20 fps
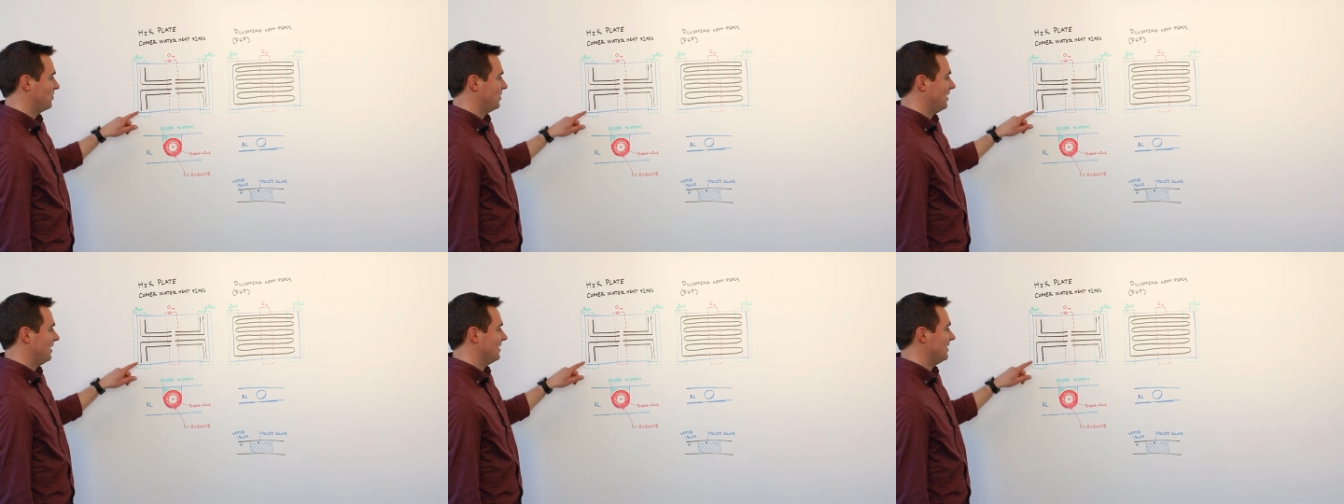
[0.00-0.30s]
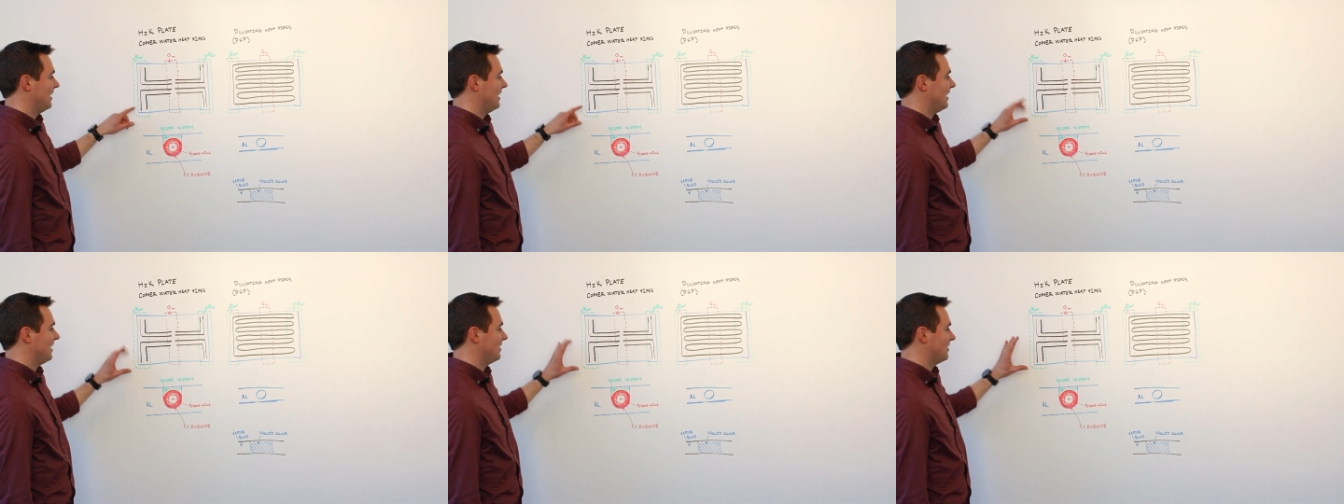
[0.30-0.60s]
a
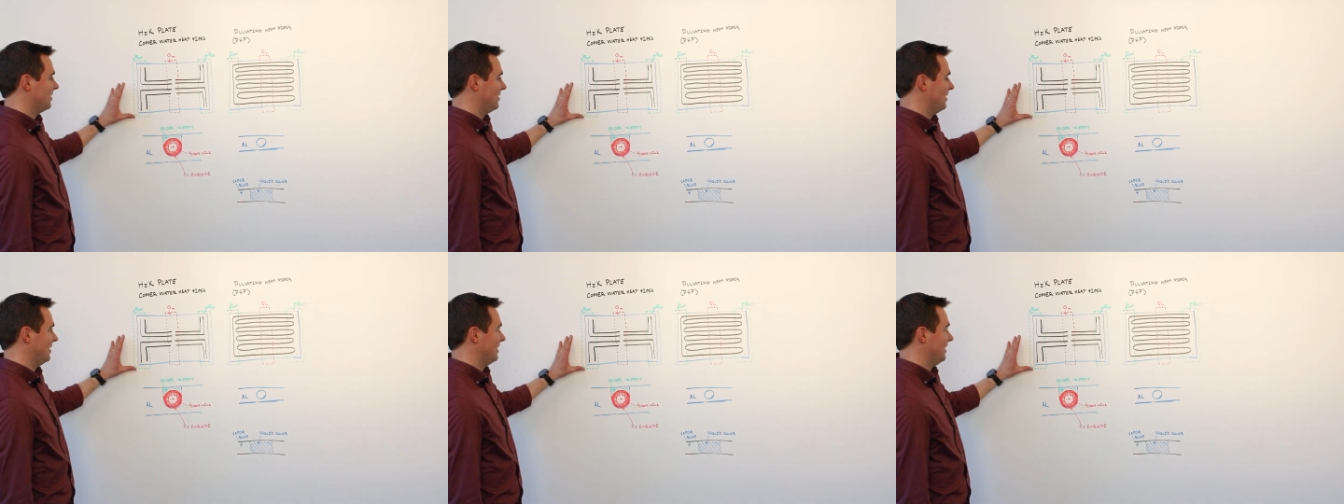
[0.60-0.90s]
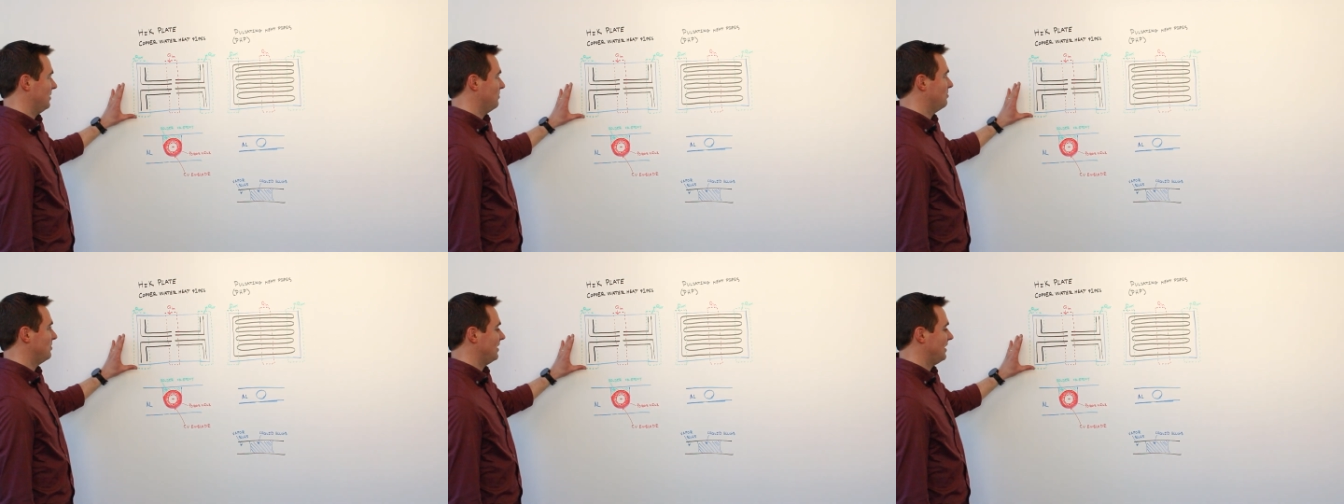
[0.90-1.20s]
layout on a
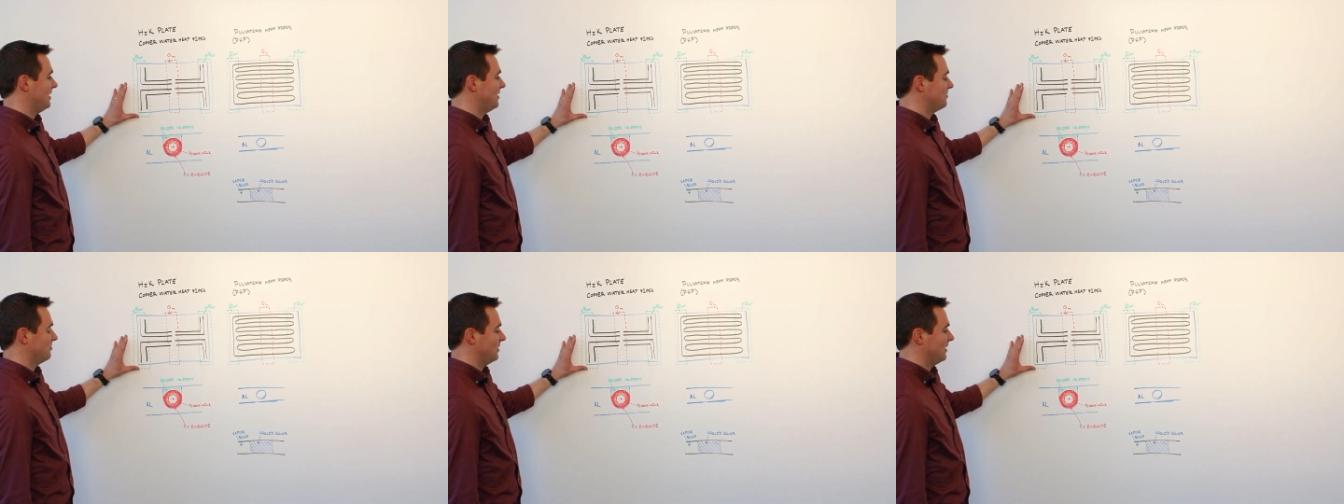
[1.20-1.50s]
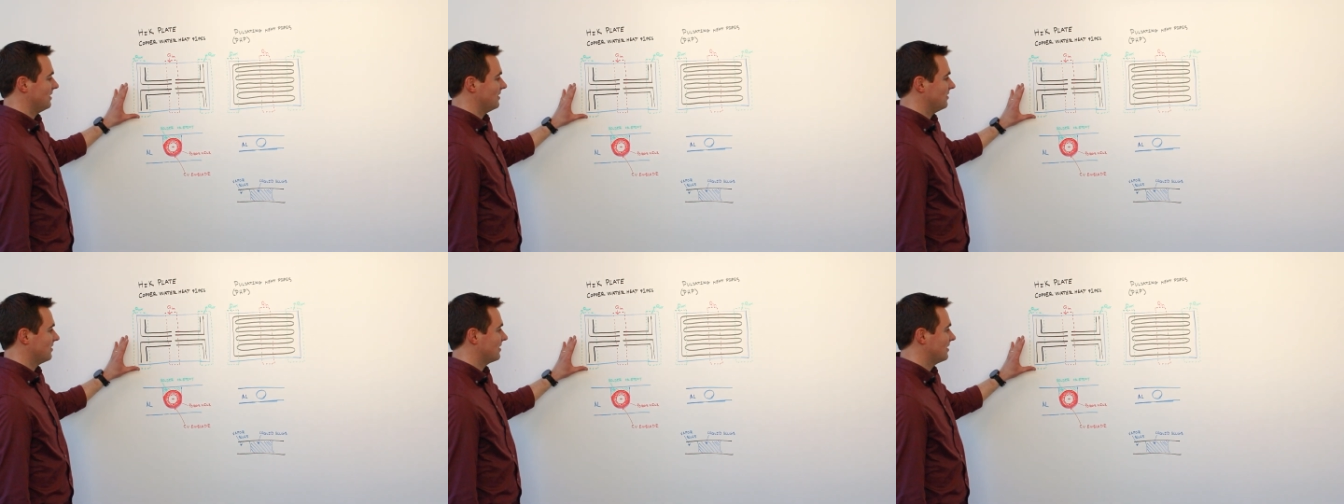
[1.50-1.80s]
plate might
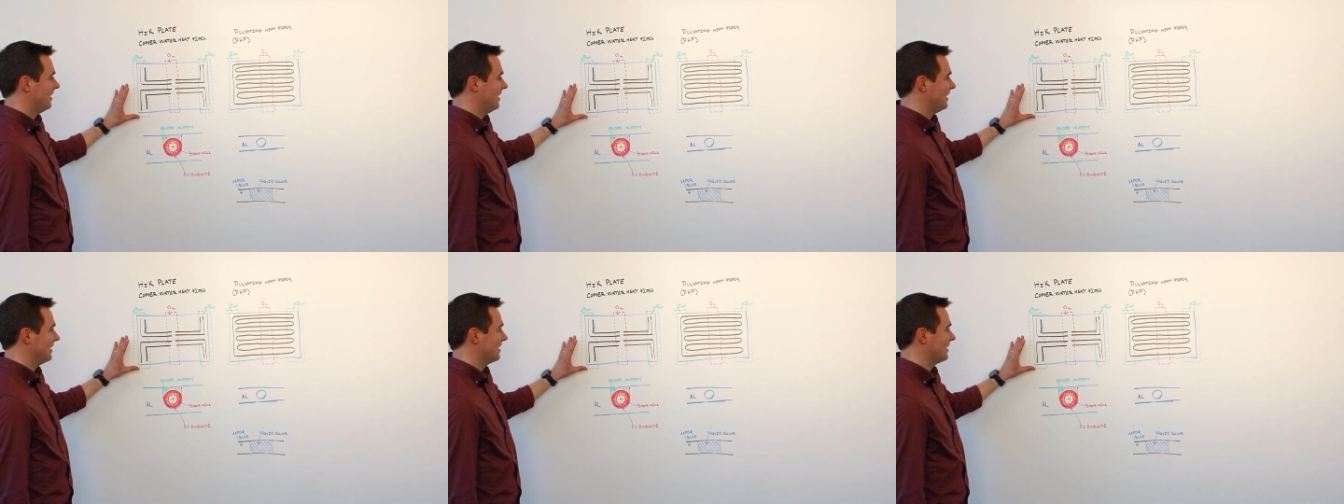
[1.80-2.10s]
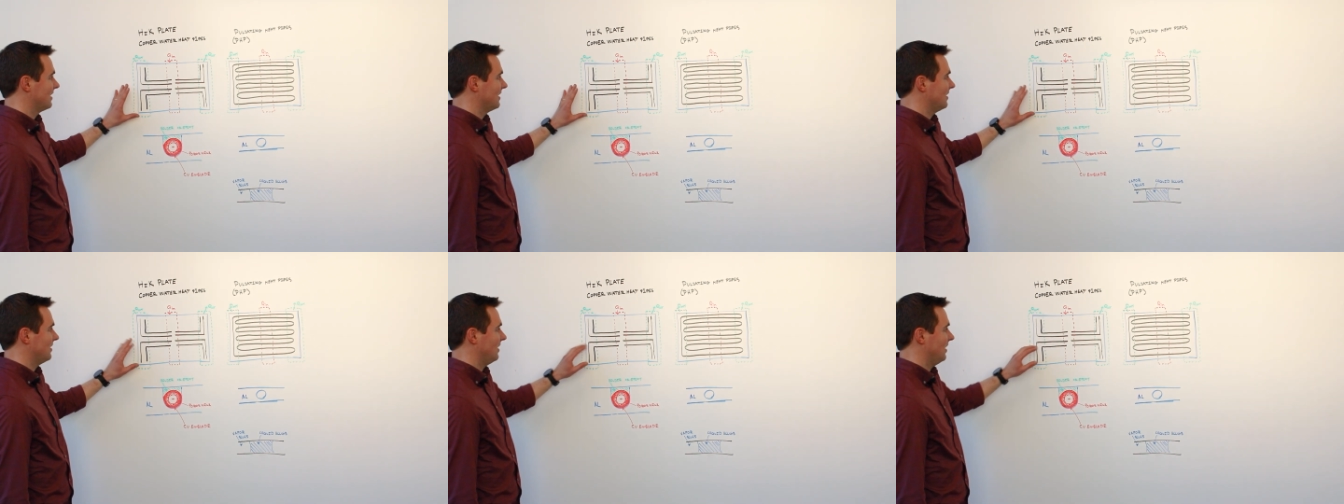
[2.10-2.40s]
look like
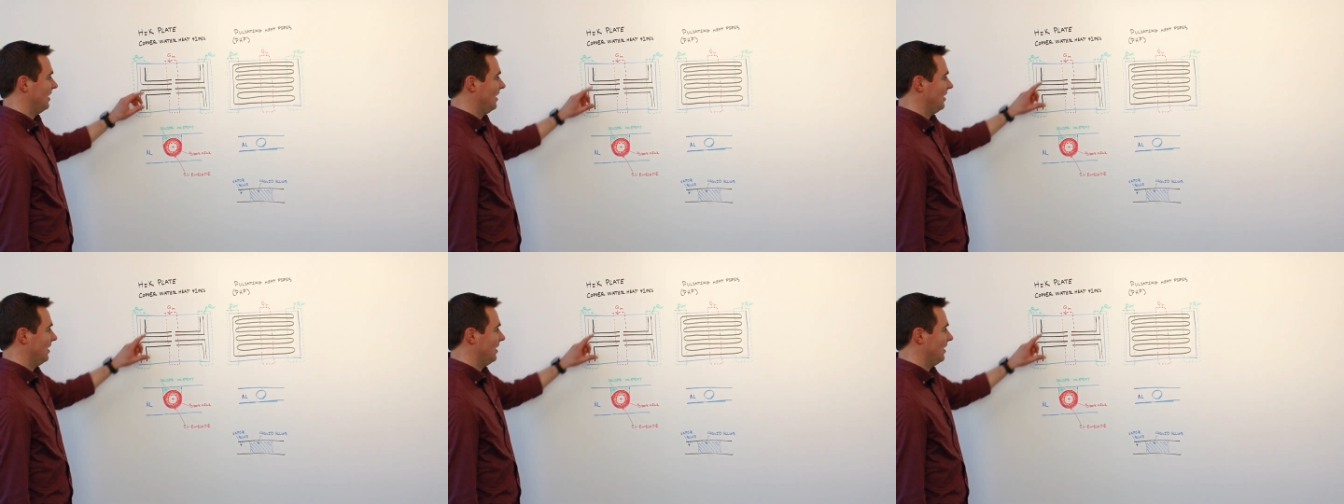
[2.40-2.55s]
uh,